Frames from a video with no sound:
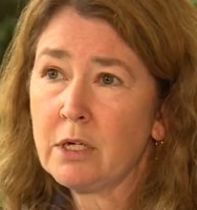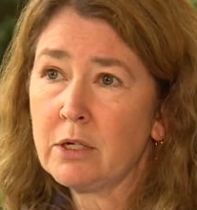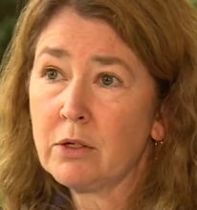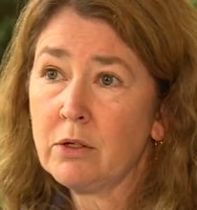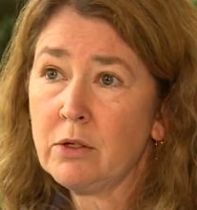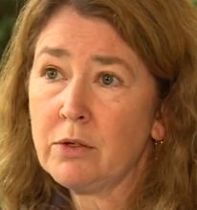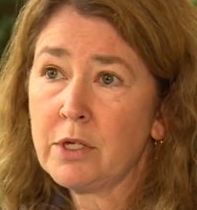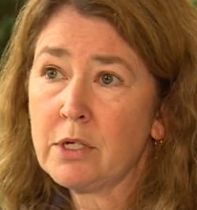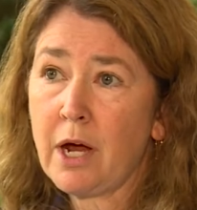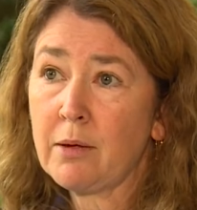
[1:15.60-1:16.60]
ill
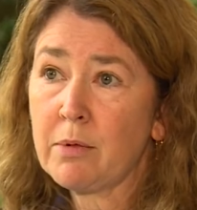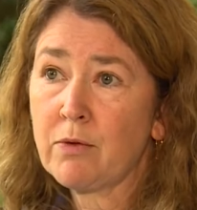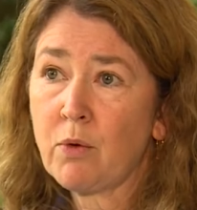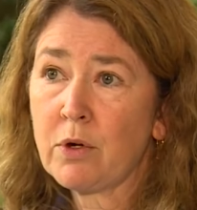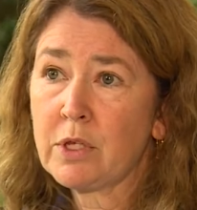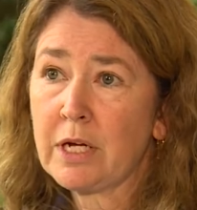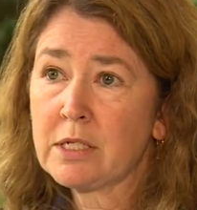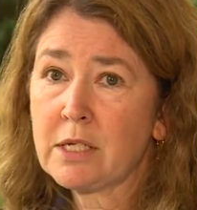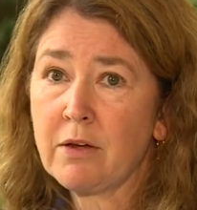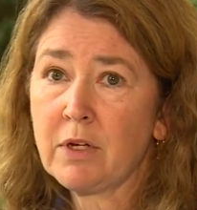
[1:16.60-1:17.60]
the night before
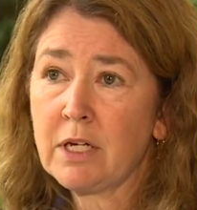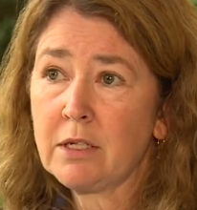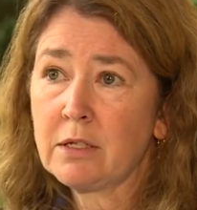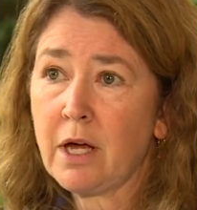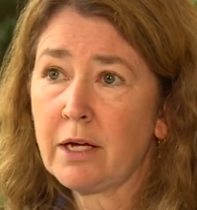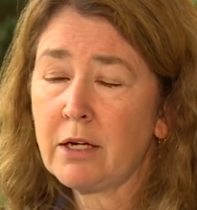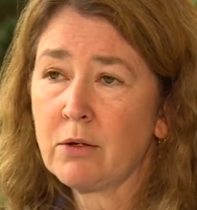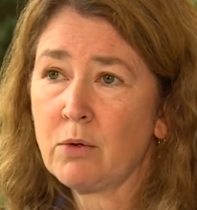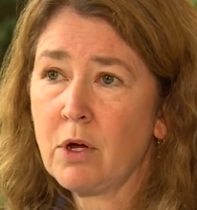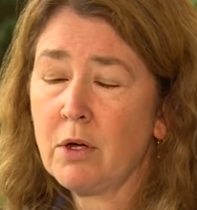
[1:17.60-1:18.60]
Thanksgiving, like
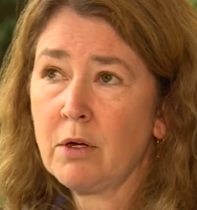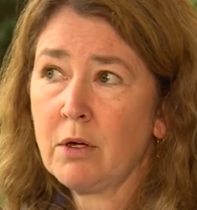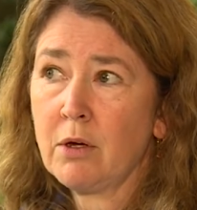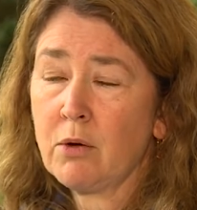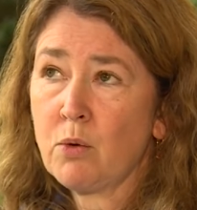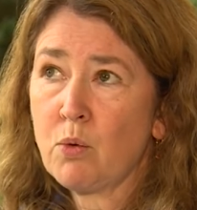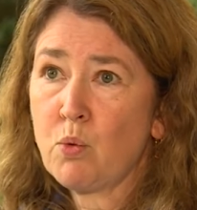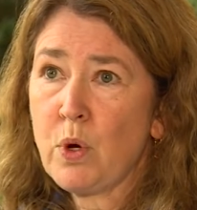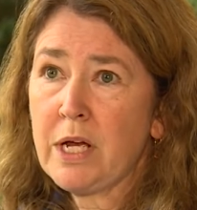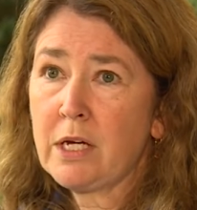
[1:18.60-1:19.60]

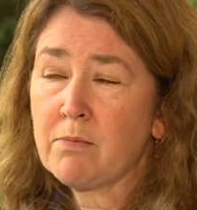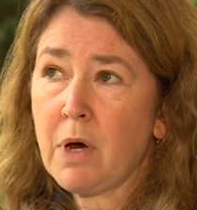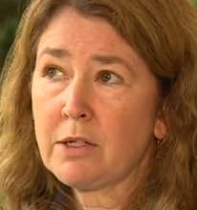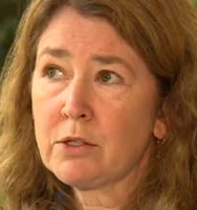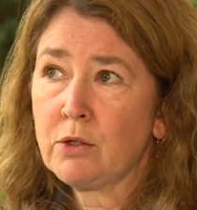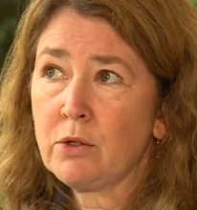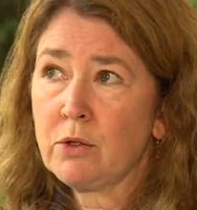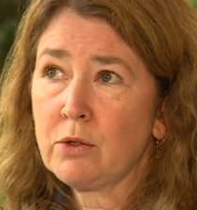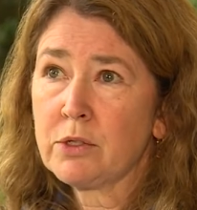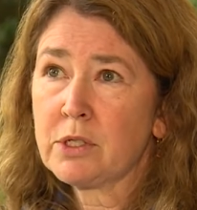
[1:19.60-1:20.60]
weak
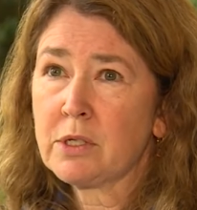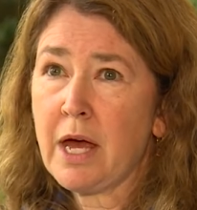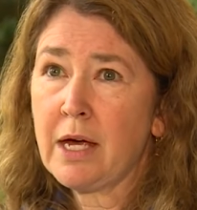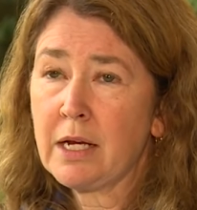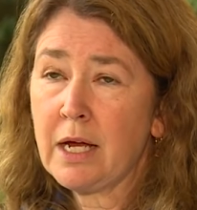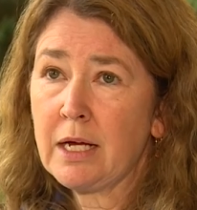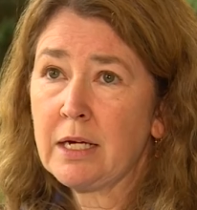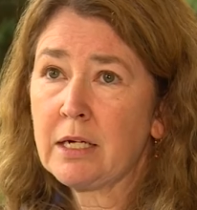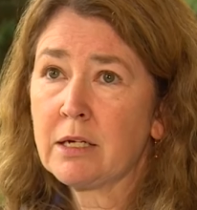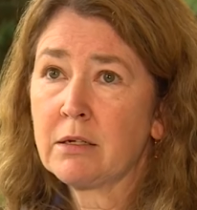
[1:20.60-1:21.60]
muscles,
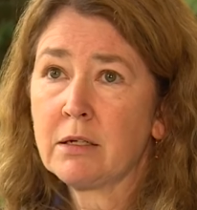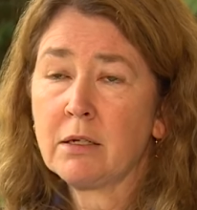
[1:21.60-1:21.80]
headache,